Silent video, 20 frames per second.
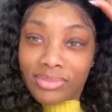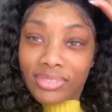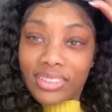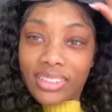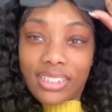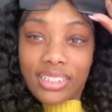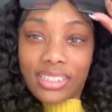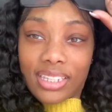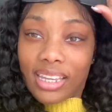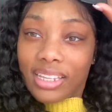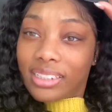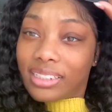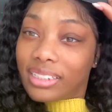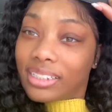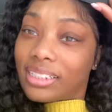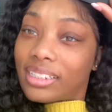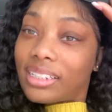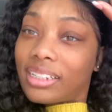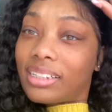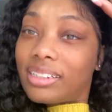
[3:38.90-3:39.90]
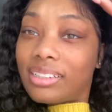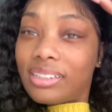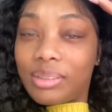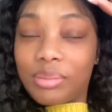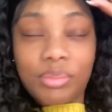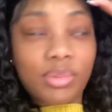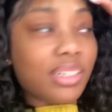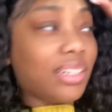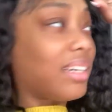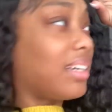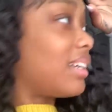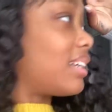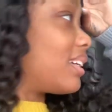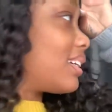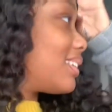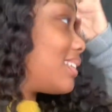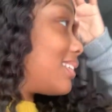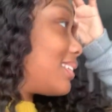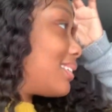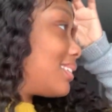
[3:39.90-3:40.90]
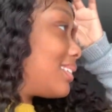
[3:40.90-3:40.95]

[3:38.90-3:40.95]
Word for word: because they look, oh my God.